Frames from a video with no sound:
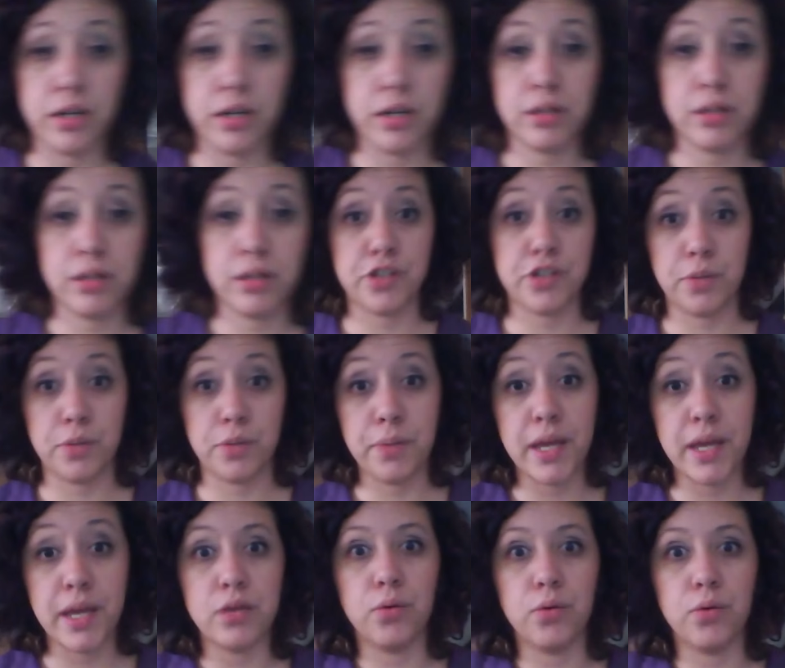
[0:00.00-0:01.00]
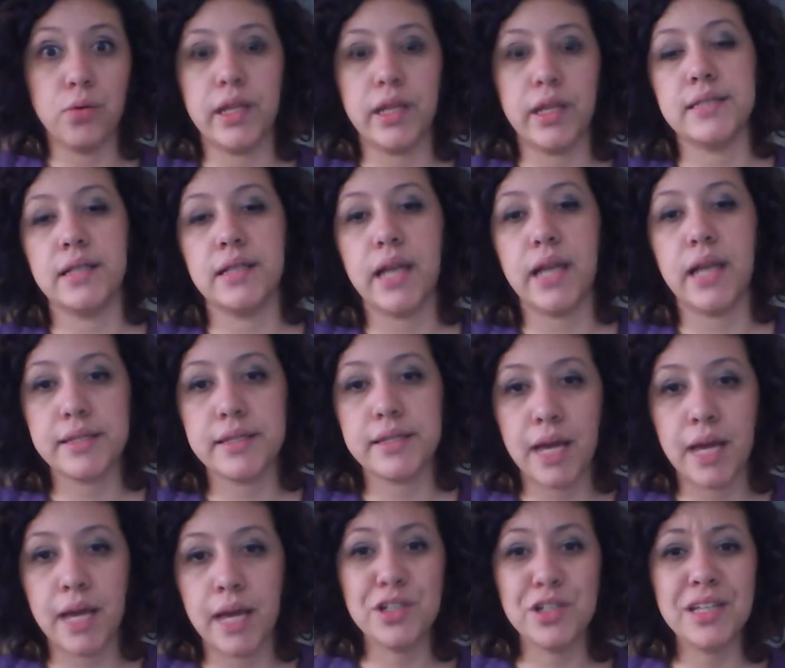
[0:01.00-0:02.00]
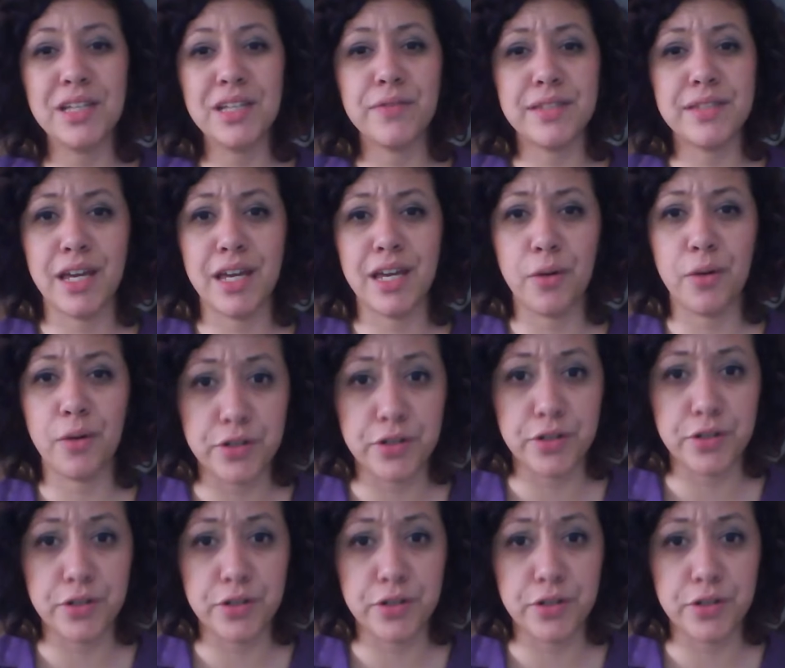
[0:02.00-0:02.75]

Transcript: using her paint, you'll realize a lot of times she'll even take orders